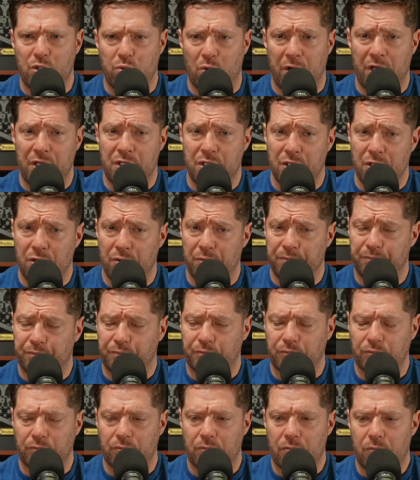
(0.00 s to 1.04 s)
22
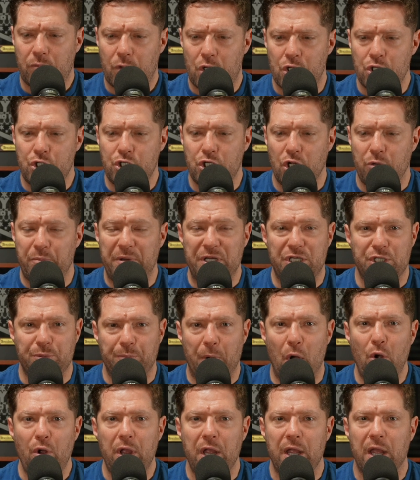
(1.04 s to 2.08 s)
should be
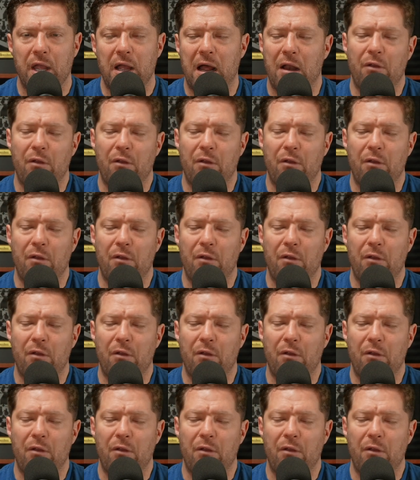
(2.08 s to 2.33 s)
smoking it.